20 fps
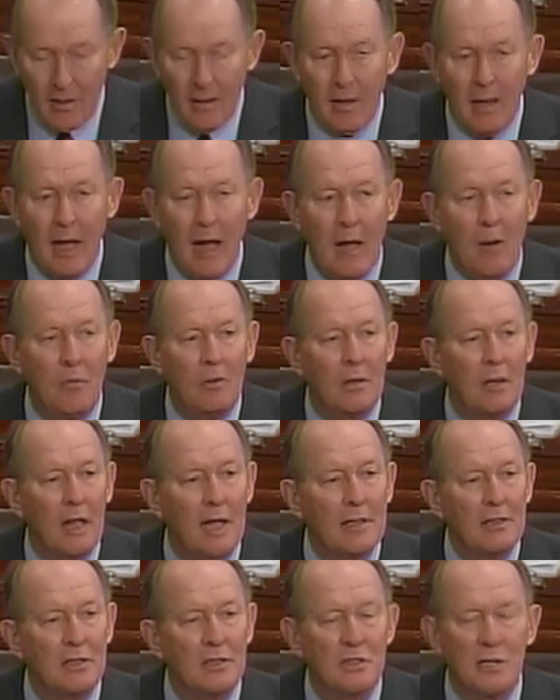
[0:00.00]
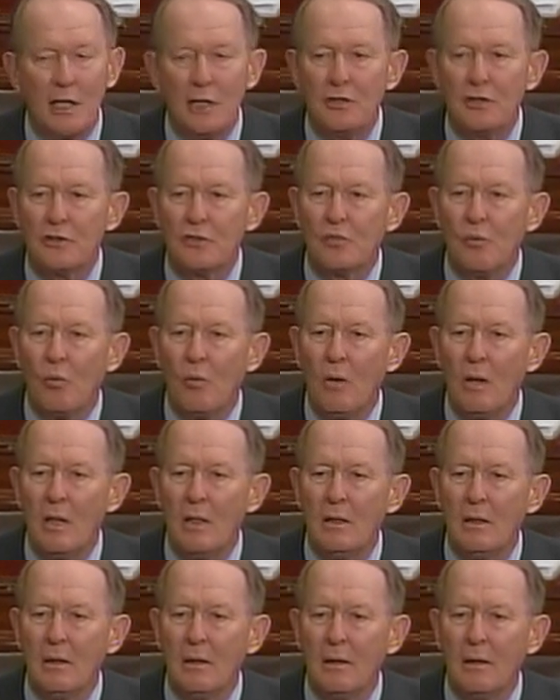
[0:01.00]
I would like to say just
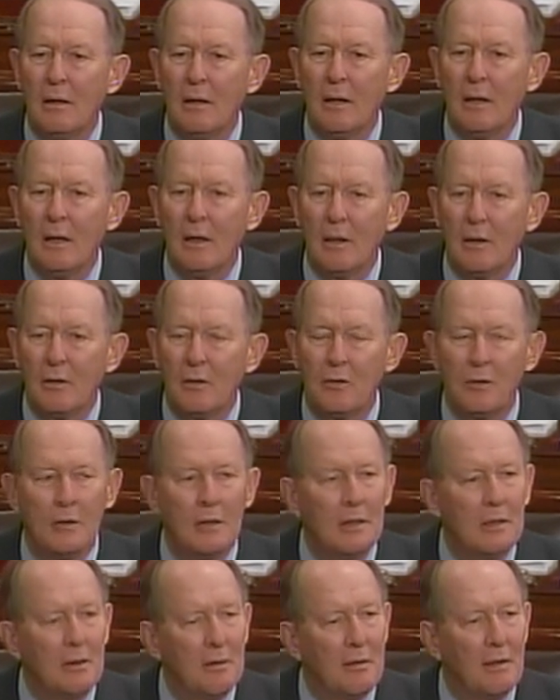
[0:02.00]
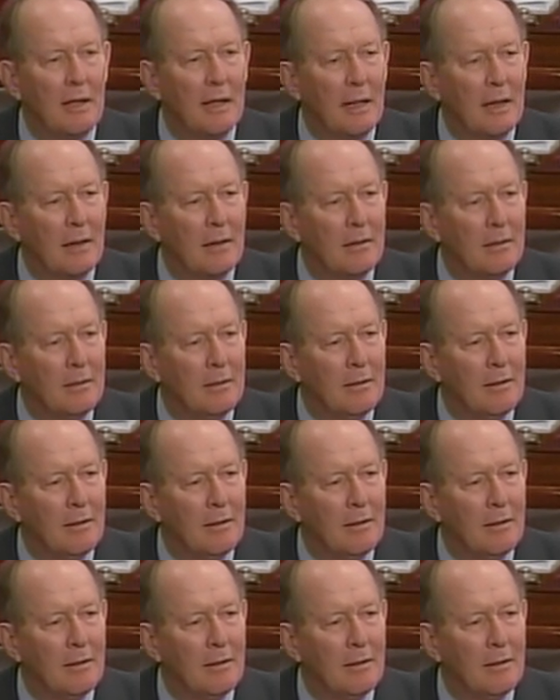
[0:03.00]
one good thing